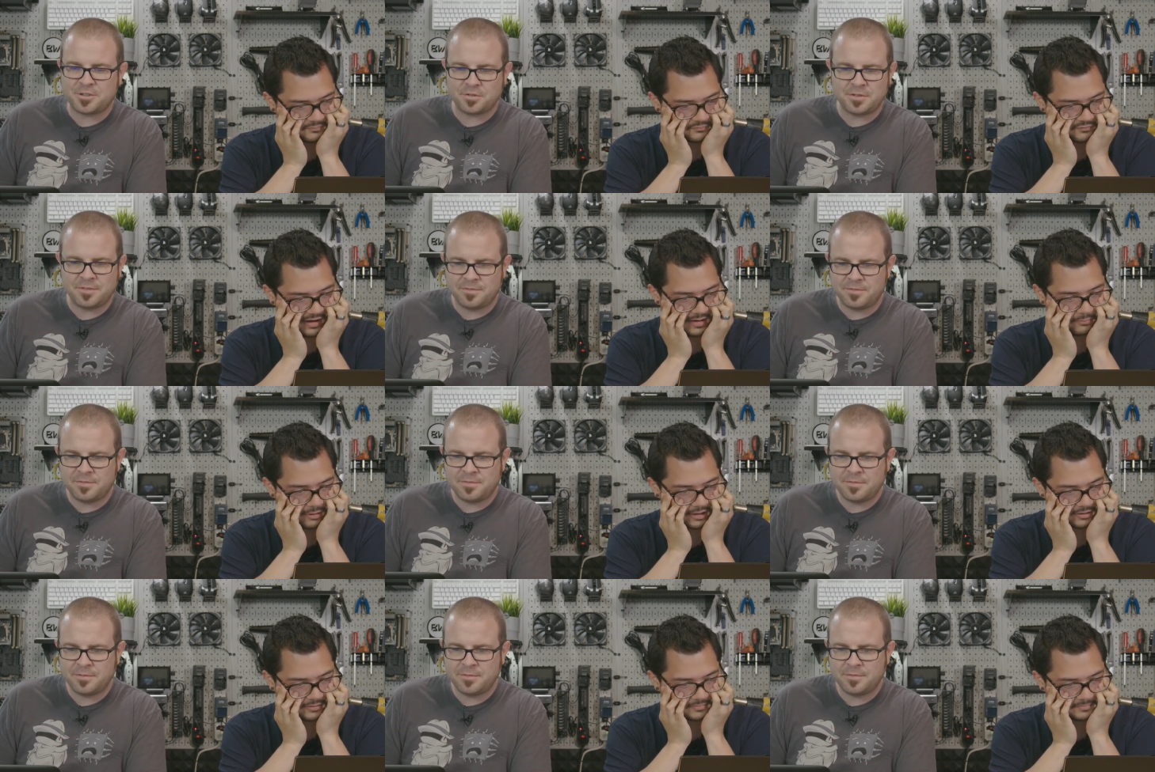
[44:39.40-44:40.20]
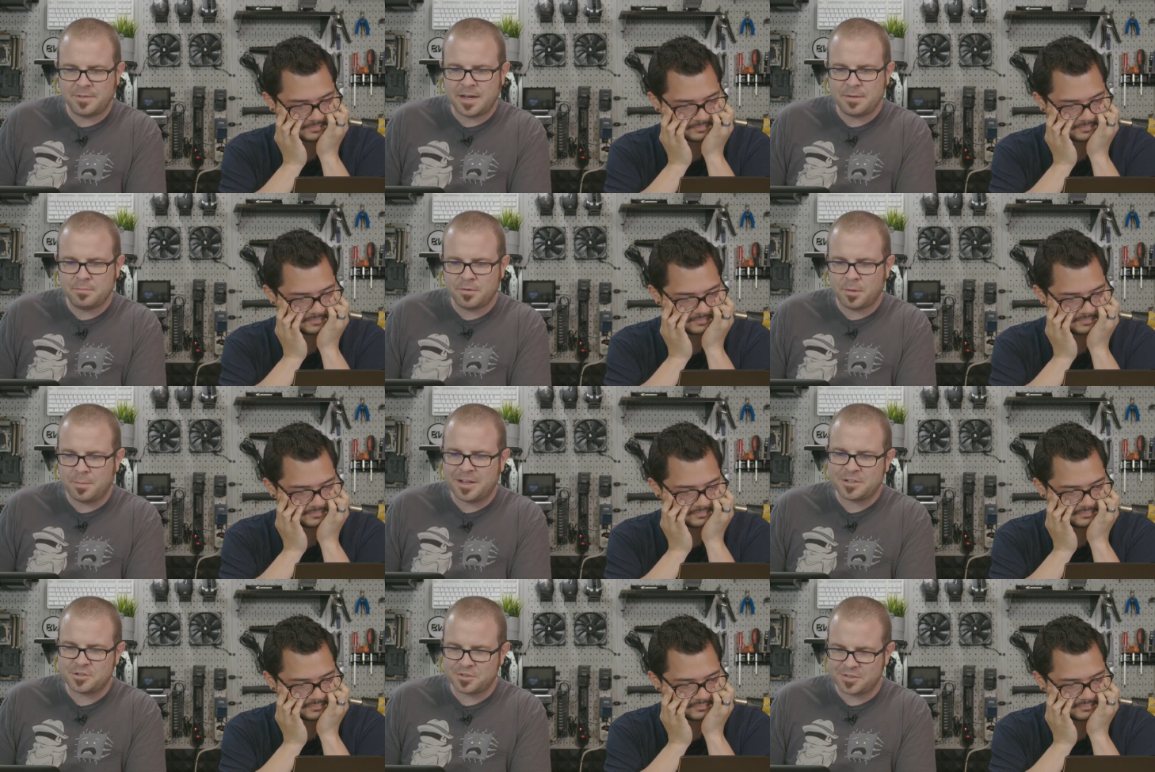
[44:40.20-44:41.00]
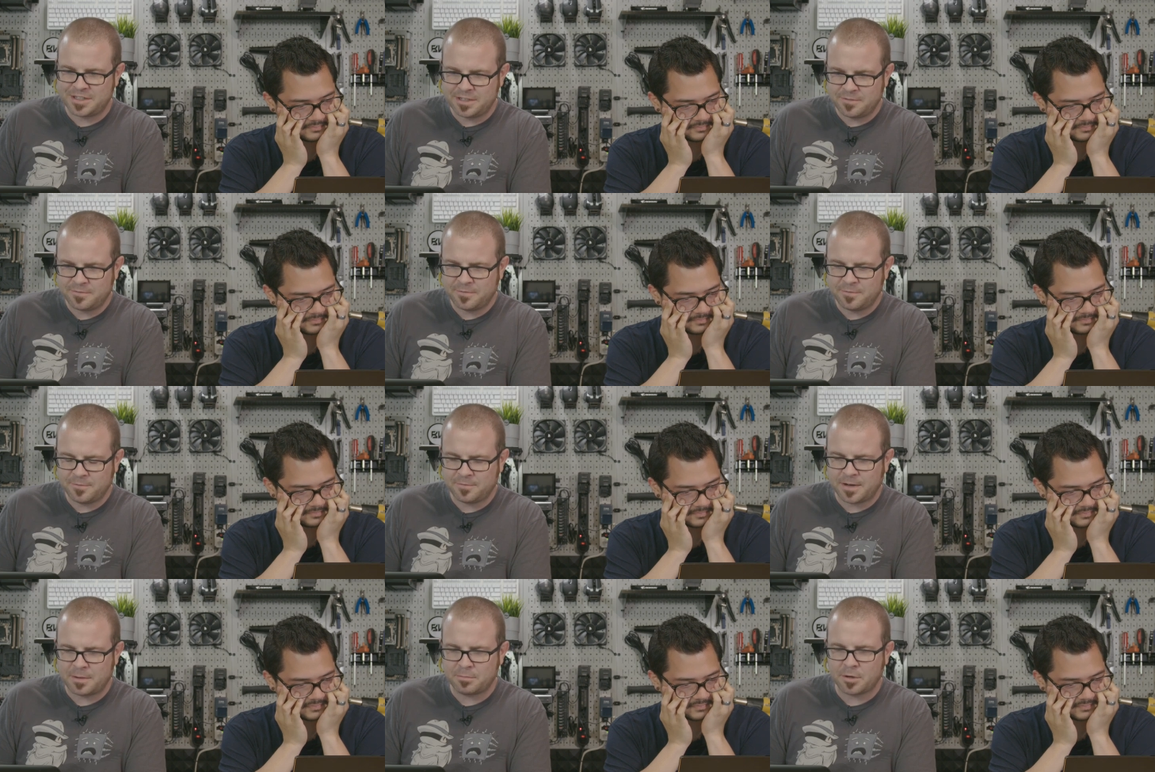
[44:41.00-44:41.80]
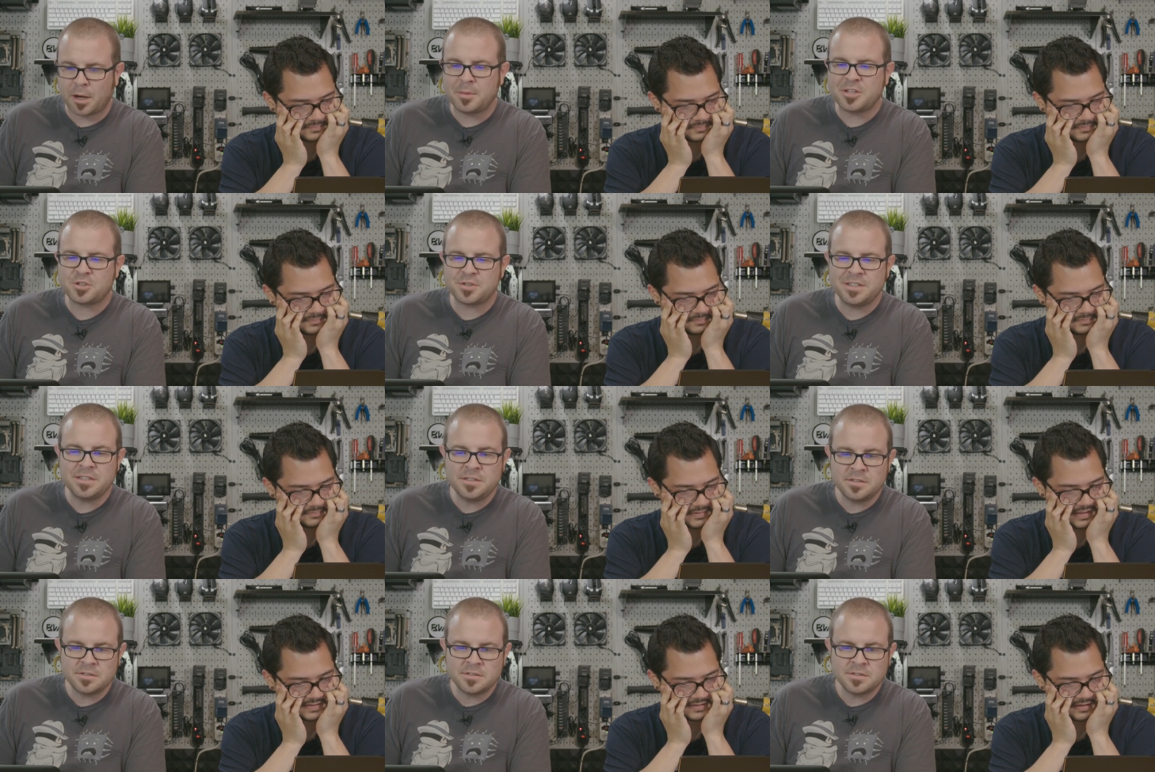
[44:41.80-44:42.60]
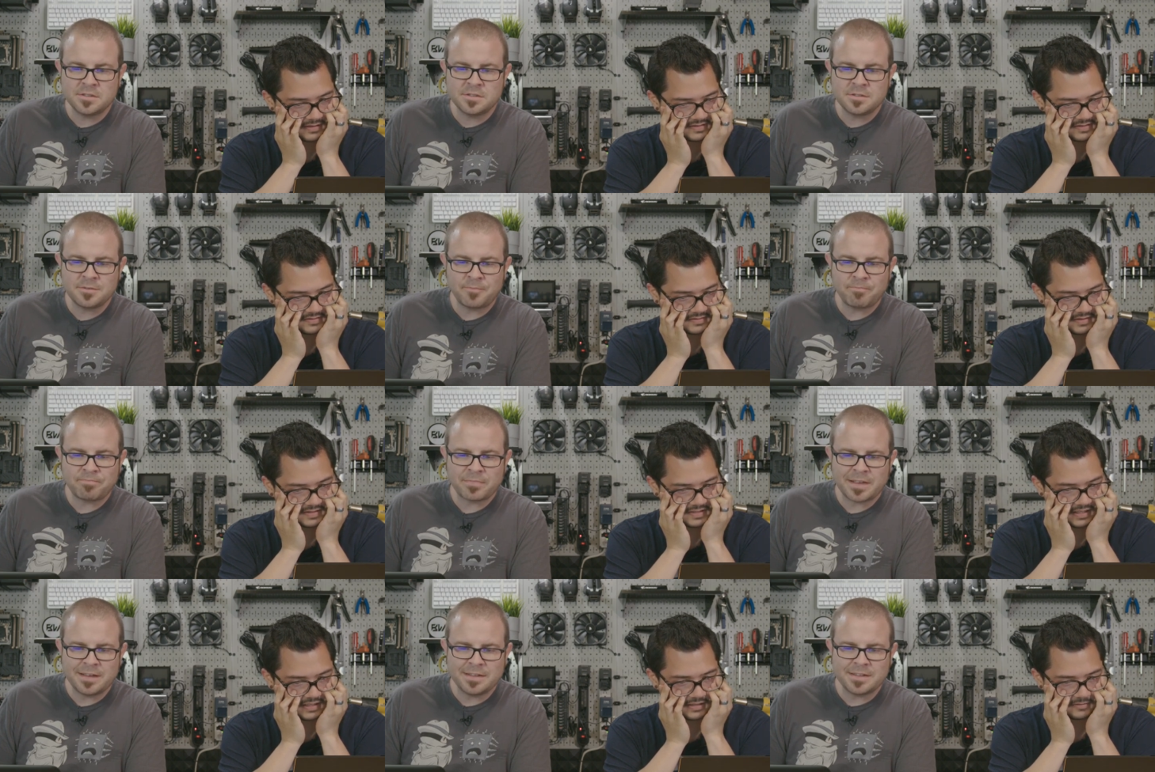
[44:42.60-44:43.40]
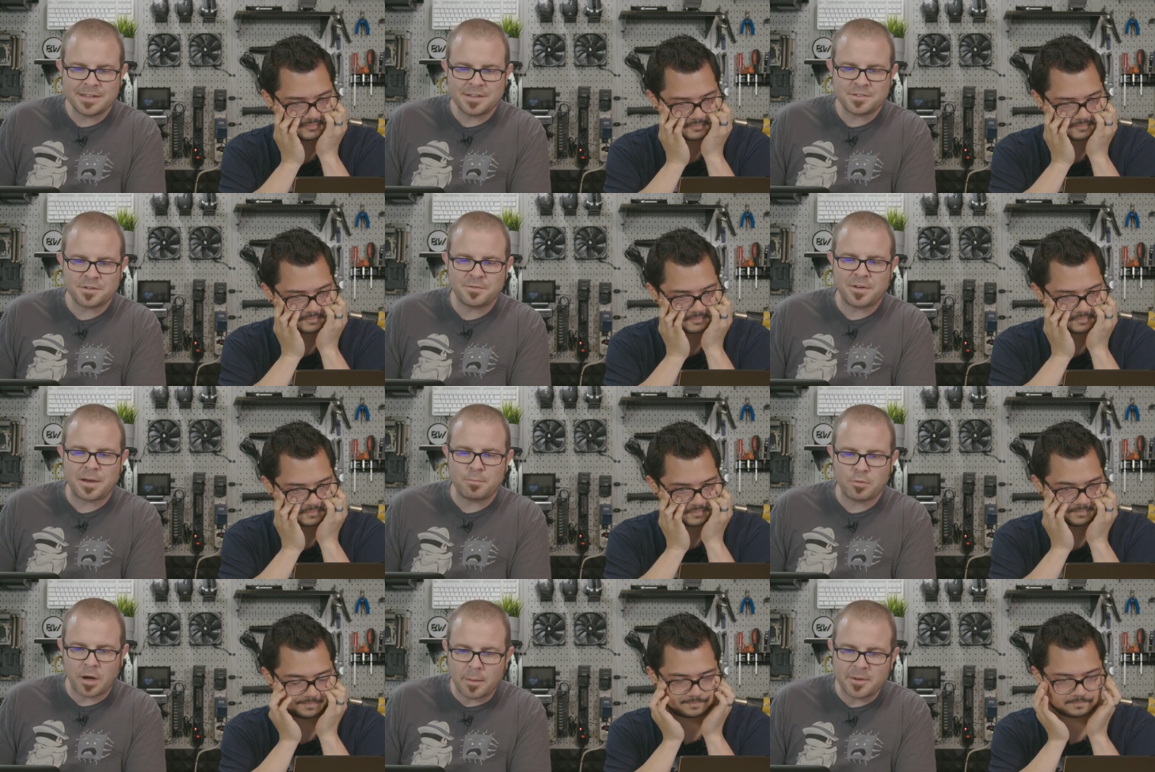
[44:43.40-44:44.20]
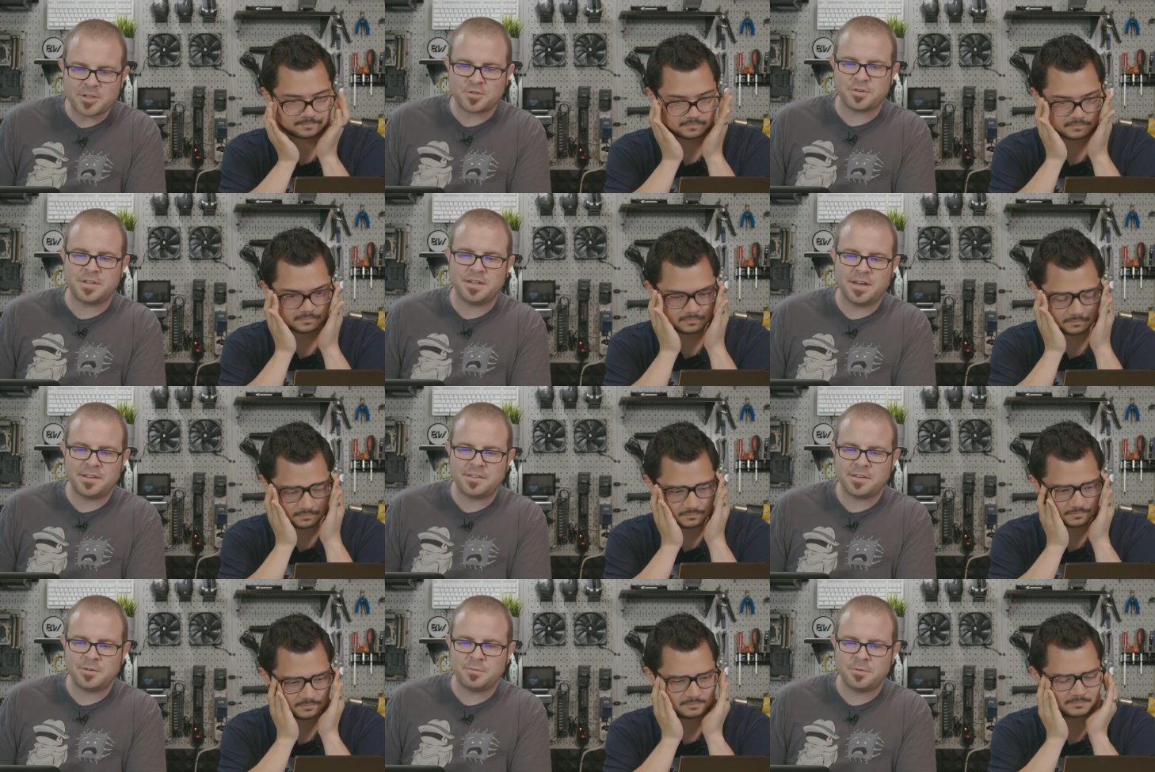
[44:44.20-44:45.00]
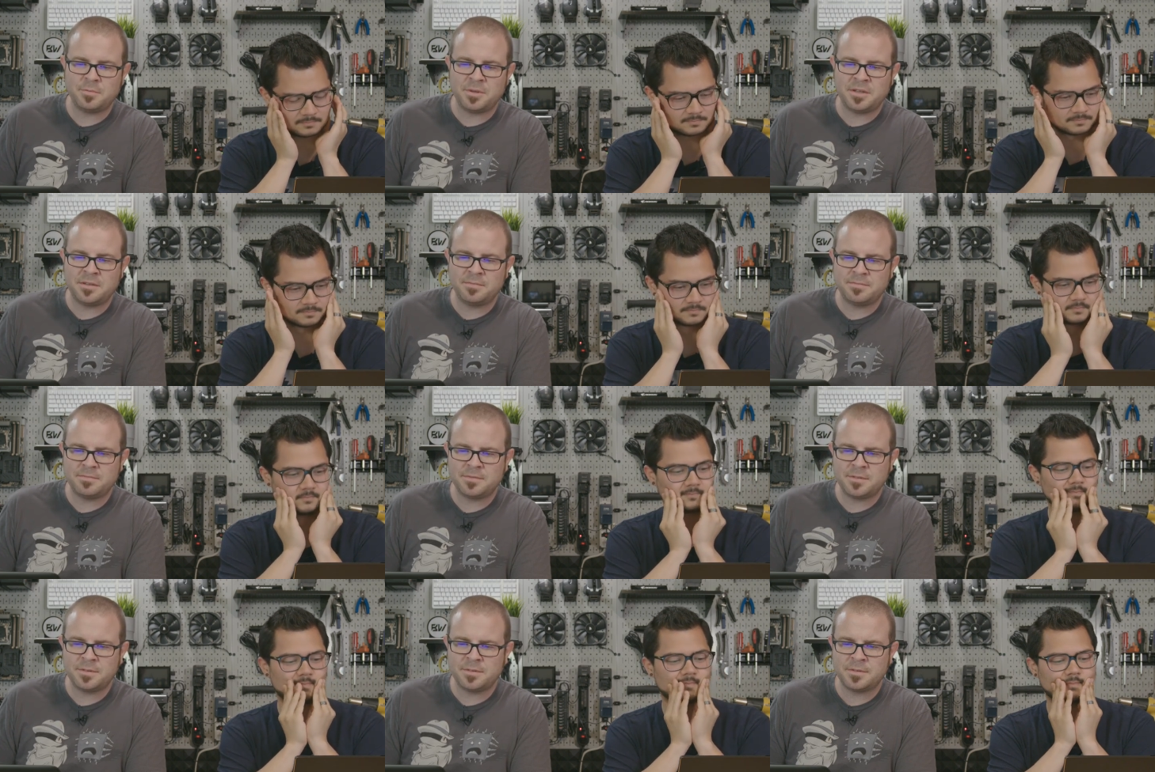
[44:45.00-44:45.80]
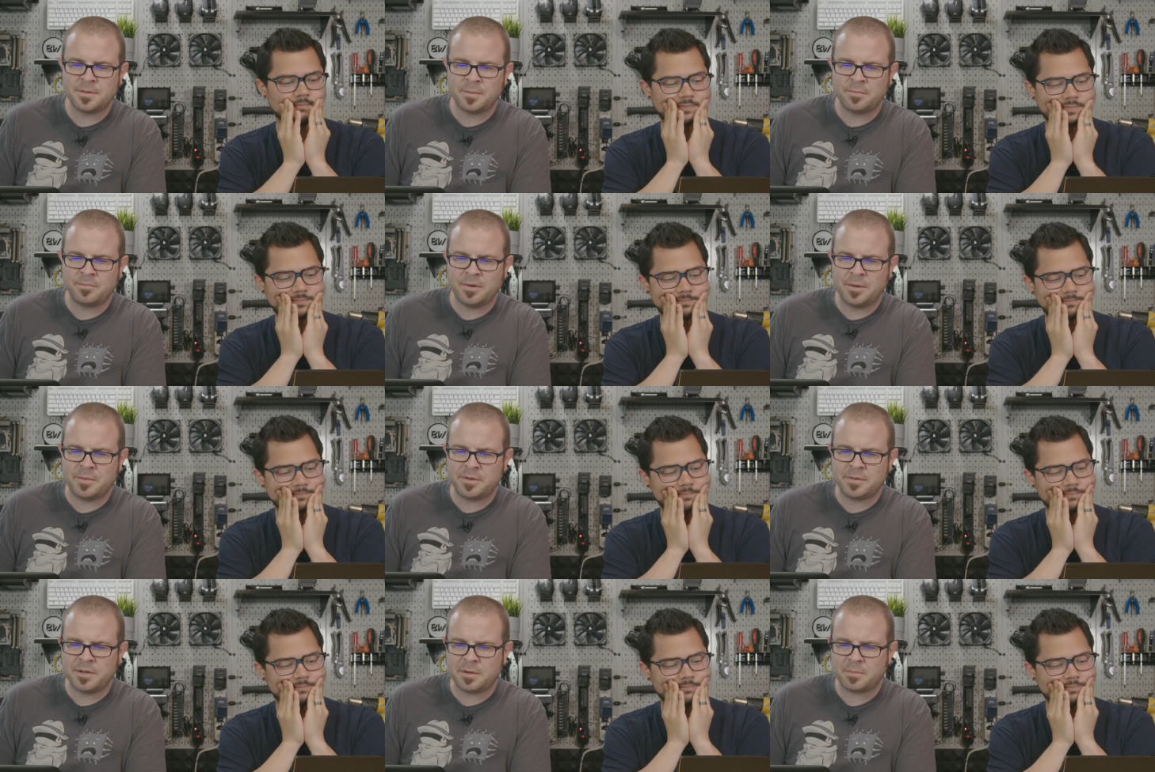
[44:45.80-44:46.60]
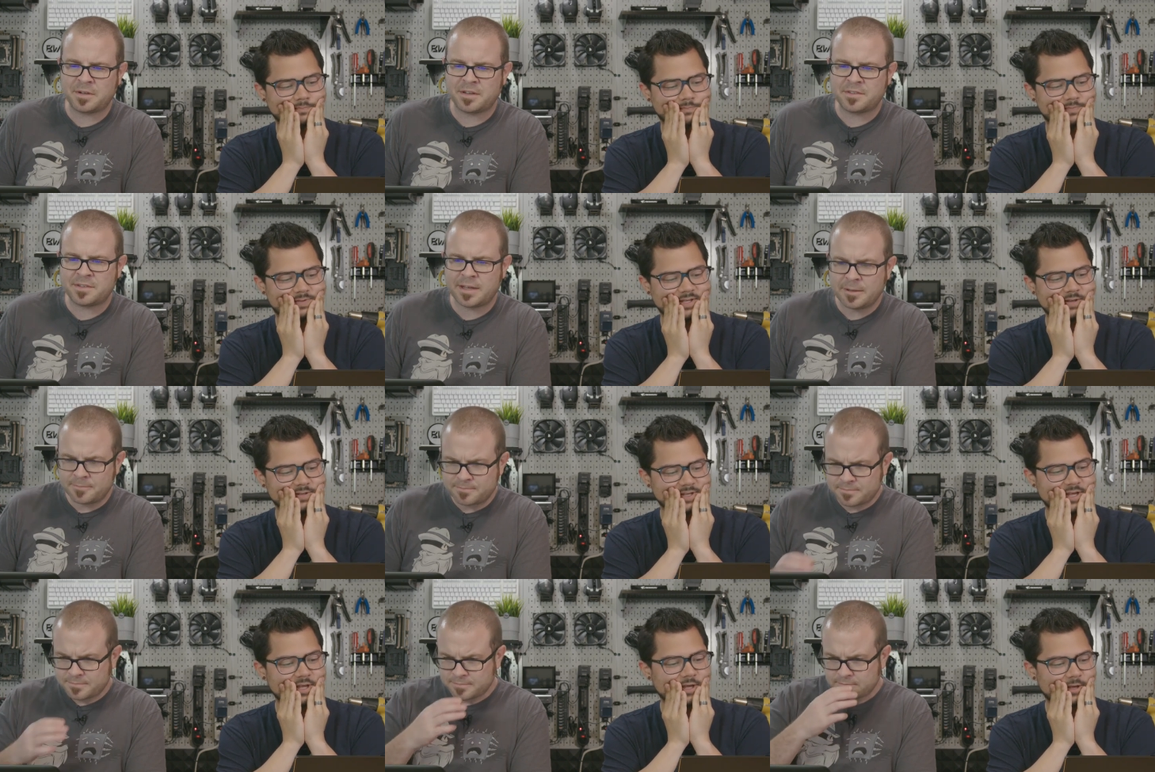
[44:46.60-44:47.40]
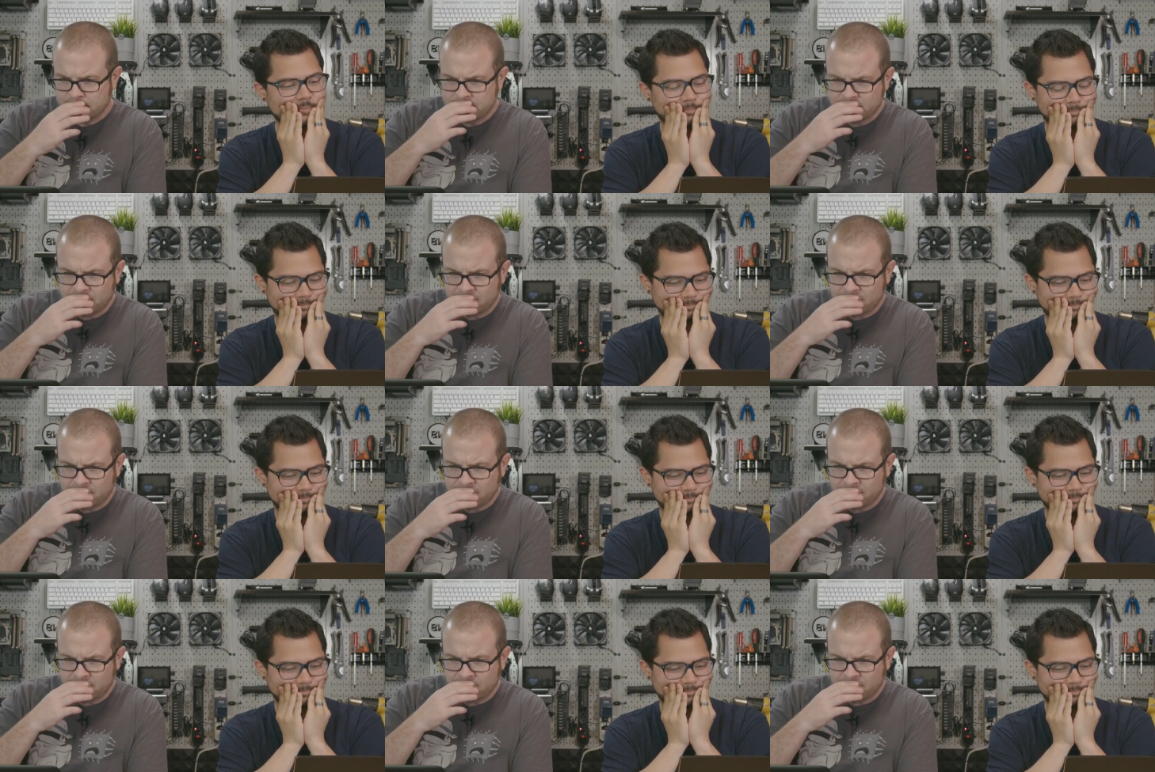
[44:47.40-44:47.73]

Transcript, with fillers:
Speaker 1: Vibrator. Vibrometry. Mm. Vibrometry. That's not as exciting. Laser vibrometry, I think, would be the way, way to pronounce Sounds that. Sounds kinky.